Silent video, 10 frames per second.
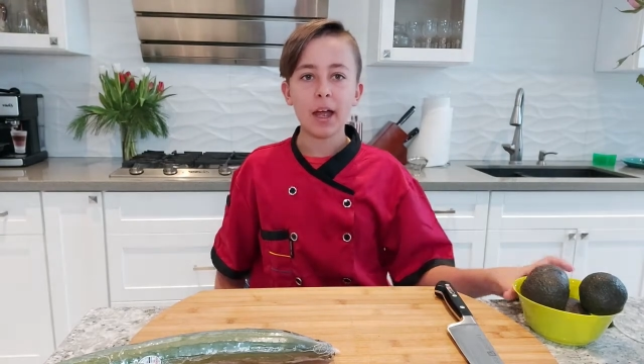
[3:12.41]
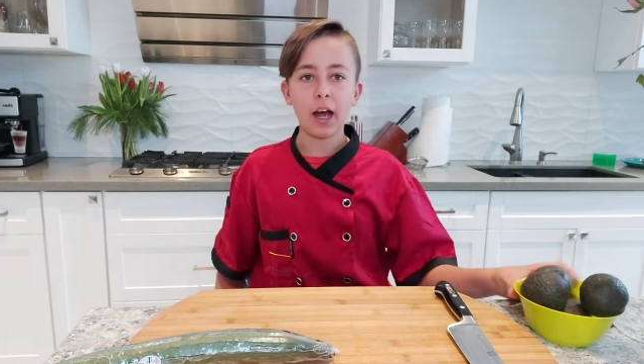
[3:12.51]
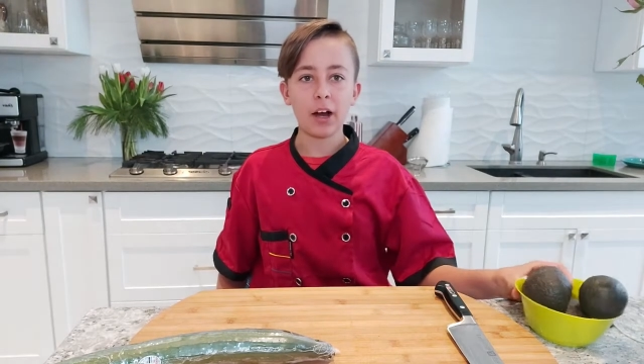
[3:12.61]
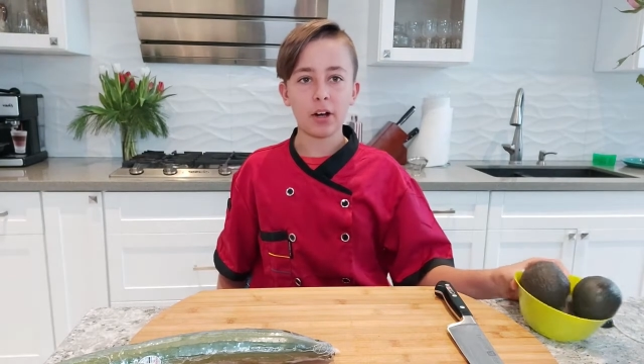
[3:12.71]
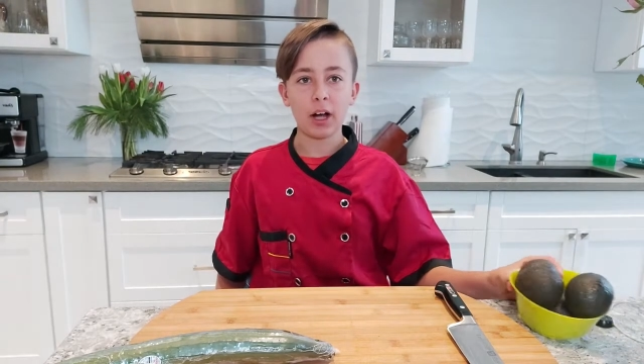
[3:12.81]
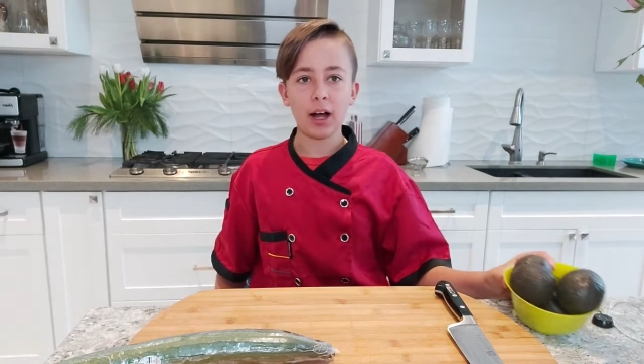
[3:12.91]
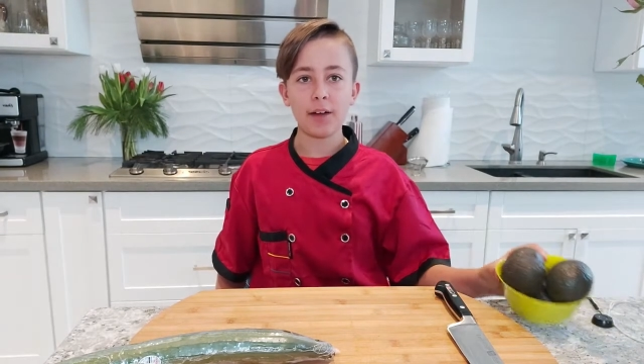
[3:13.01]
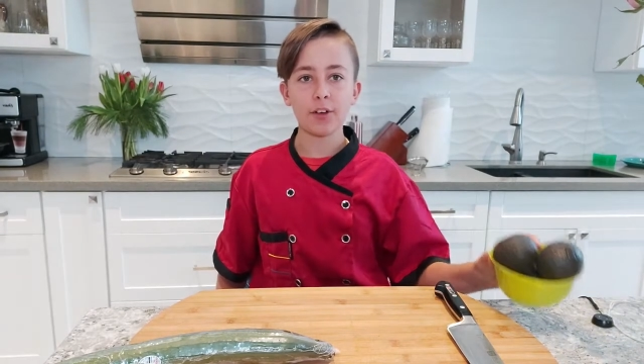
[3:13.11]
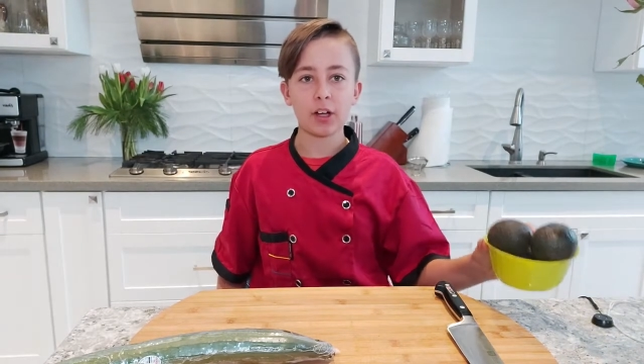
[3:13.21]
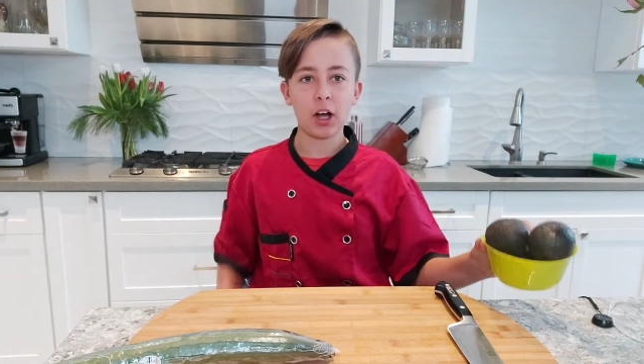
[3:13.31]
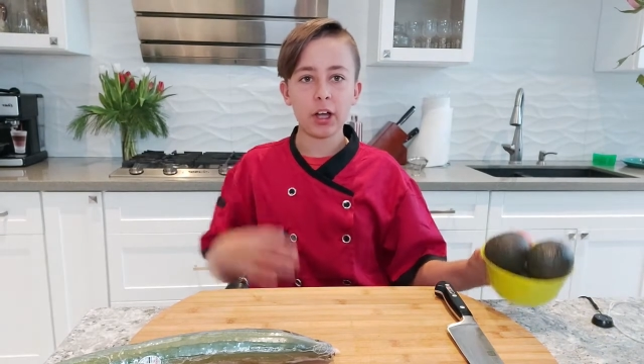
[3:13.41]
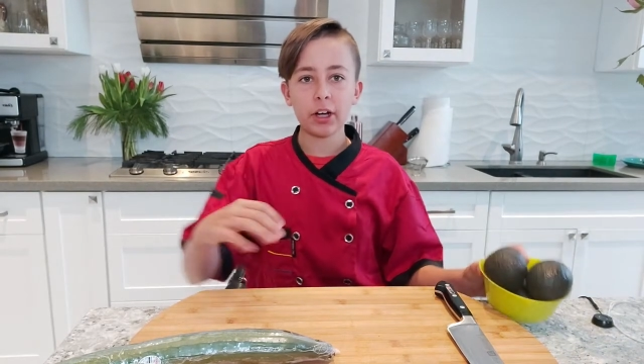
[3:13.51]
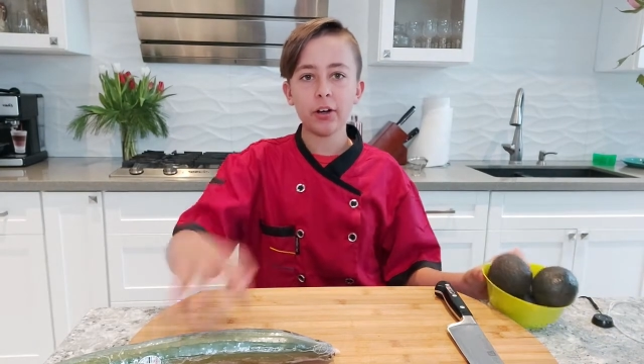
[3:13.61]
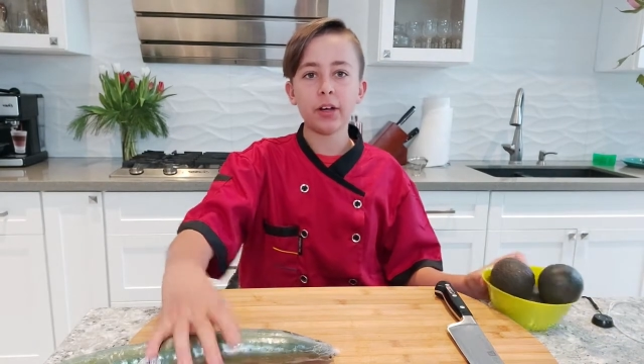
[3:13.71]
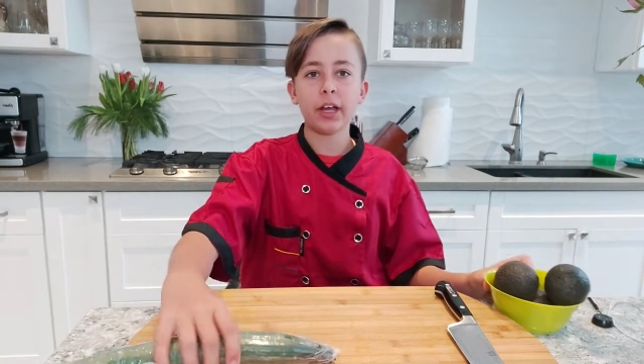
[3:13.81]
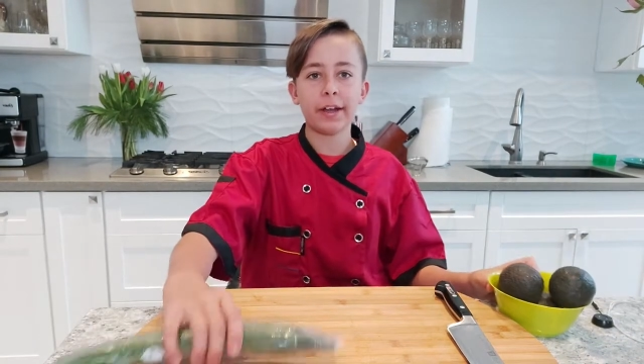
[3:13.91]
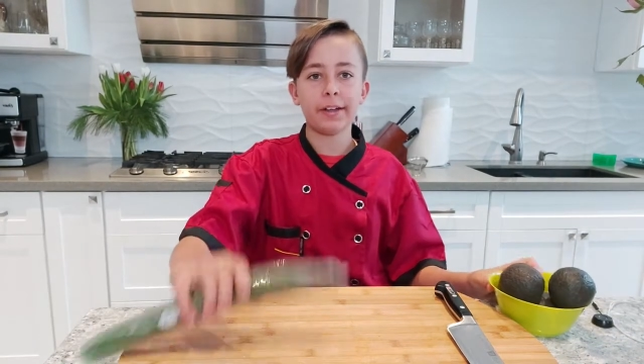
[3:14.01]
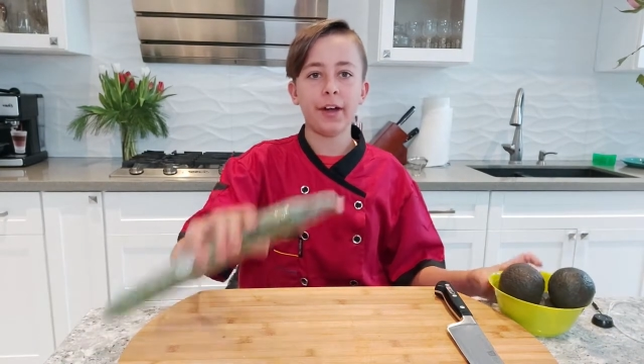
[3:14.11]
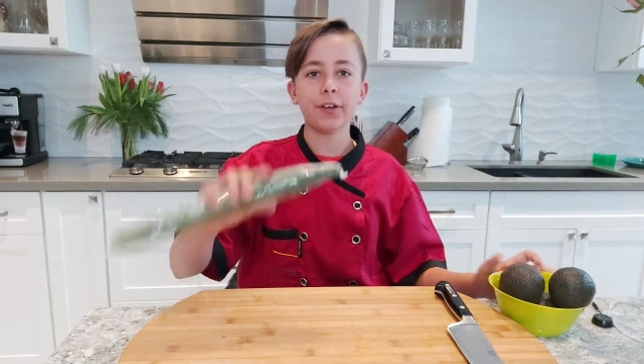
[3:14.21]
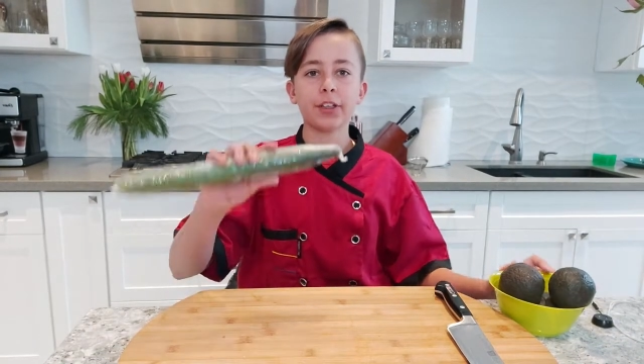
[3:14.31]
our avocado and
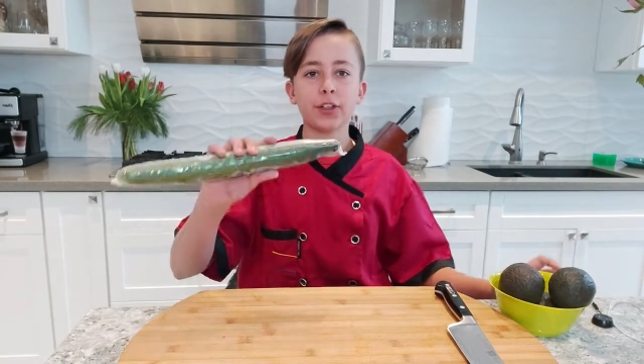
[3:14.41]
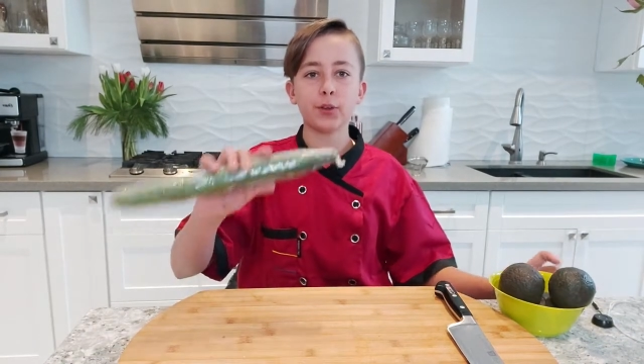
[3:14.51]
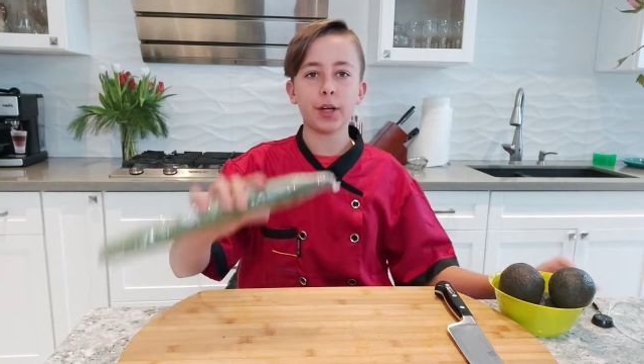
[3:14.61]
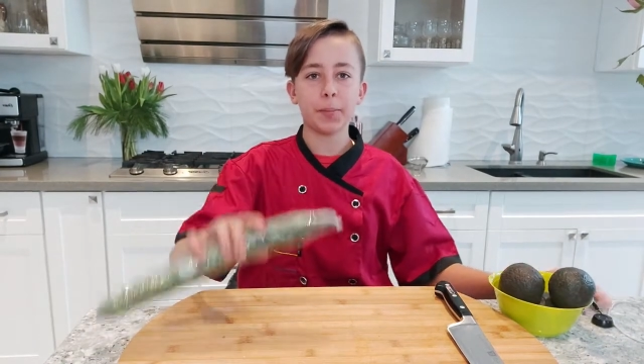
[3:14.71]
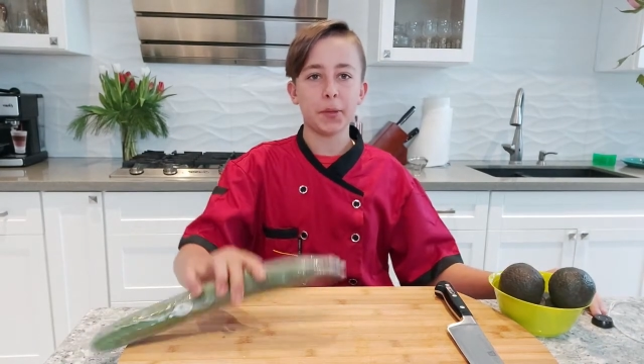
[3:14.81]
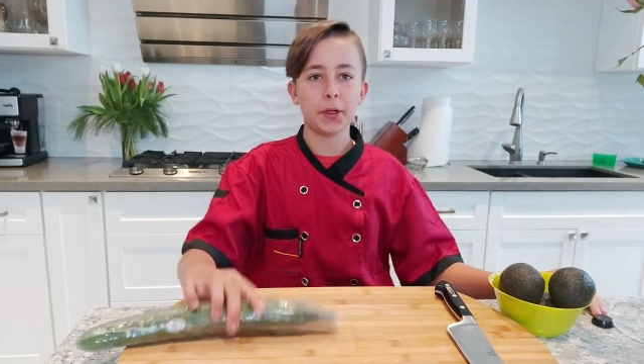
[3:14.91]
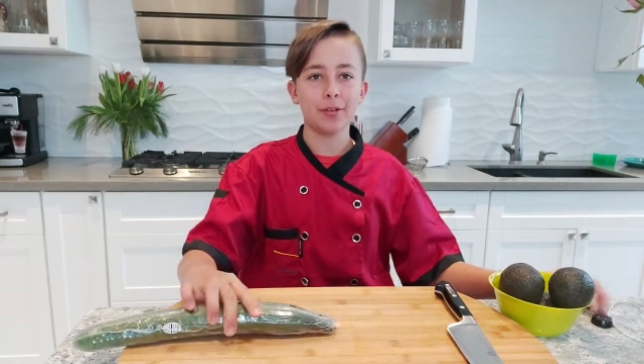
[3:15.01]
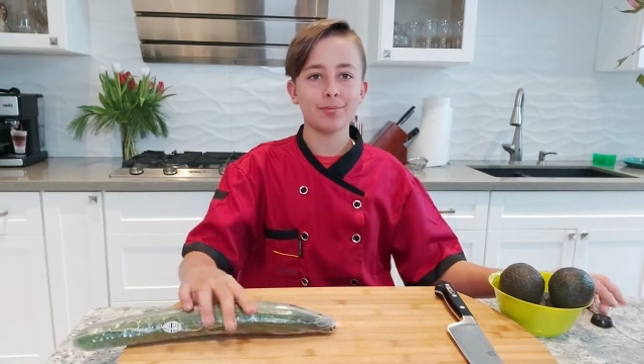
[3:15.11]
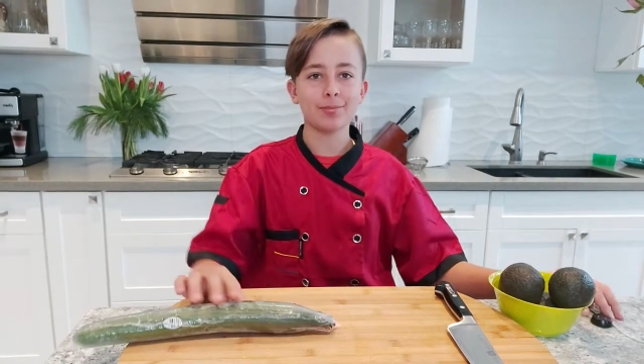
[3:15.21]
our cucumber.